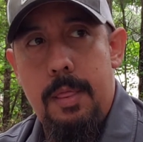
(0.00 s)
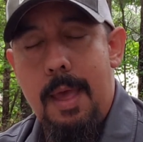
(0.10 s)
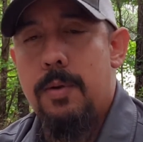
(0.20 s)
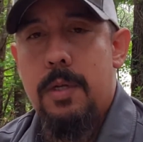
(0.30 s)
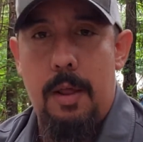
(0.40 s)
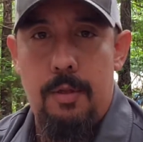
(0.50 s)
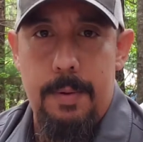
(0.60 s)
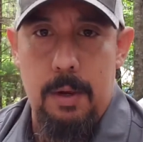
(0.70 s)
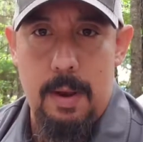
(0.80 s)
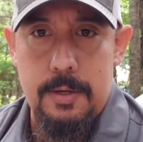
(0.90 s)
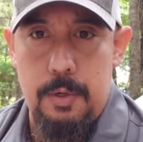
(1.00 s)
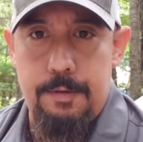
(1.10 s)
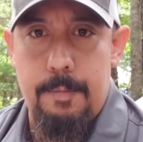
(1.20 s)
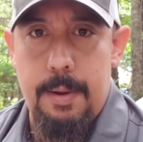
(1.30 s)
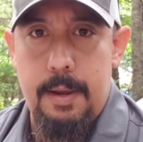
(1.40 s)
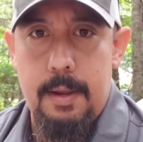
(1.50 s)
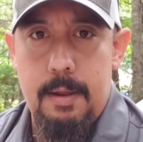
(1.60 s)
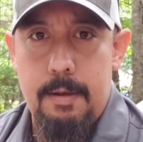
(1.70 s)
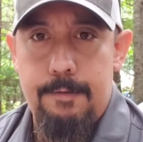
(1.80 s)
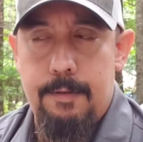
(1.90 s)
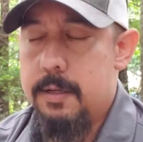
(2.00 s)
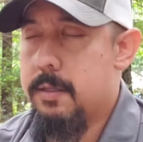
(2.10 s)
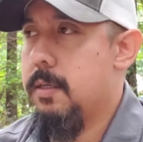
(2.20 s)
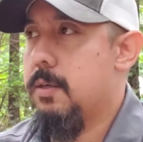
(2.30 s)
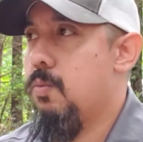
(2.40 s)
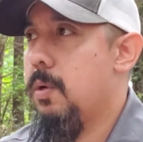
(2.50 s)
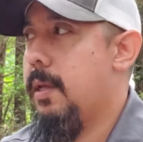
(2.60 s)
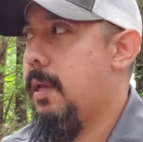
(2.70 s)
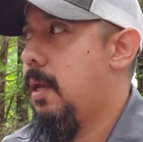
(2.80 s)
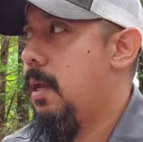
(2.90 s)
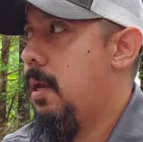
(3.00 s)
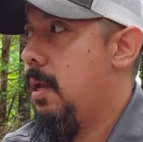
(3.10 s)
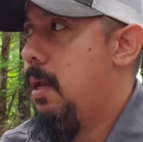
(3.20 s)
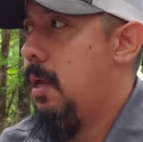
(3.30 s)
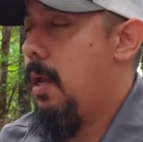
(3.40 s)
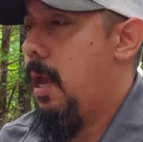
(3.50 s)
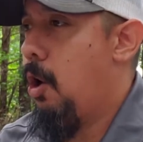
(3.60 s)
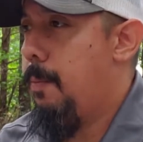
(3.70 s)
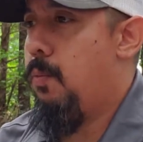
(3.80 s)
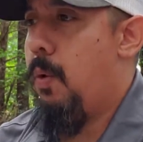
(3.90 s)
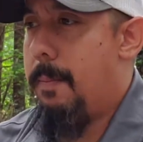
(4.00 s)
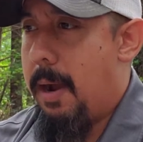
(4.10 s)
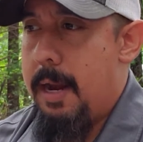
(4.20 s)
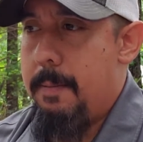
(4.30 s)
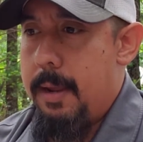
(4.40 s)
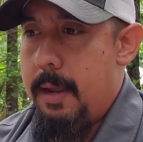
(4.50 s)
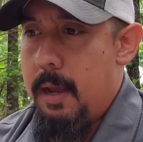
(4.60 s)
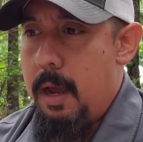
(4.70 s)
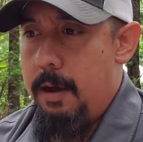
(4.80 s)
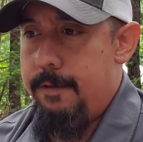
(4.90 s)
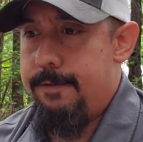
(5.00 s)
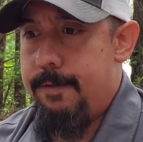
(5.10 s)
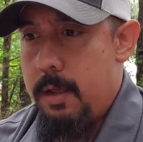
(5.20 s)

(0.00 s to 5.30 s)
was another big rescue for me, friends, because it really helped remind me of,